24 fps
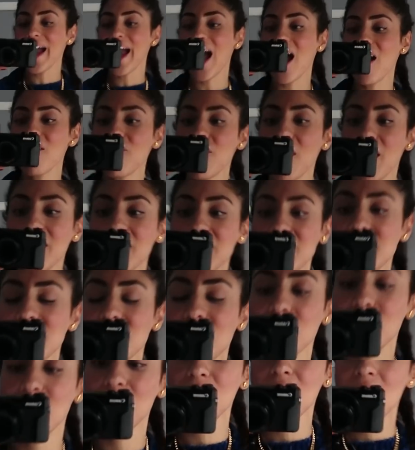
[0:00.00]
have on
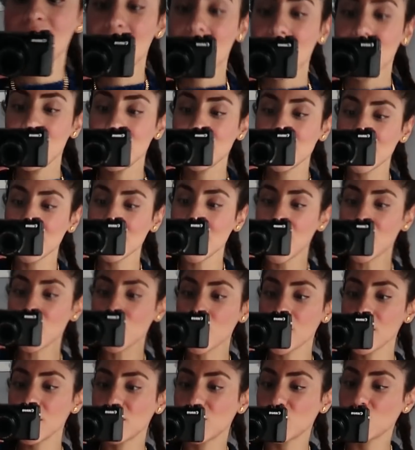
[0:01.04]
here, this is
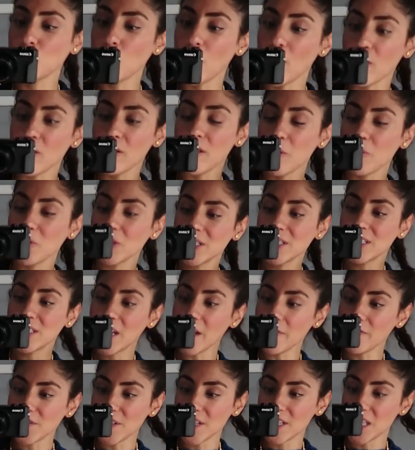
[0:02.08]
actually a sweater that was
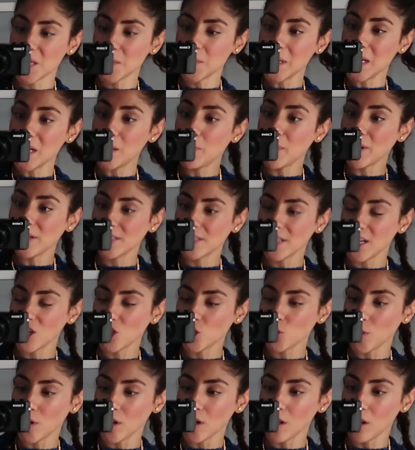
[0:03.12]
gifted to me by
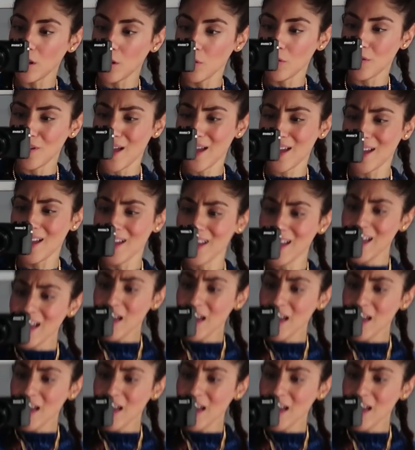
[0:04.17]
Sanctuary Clothing.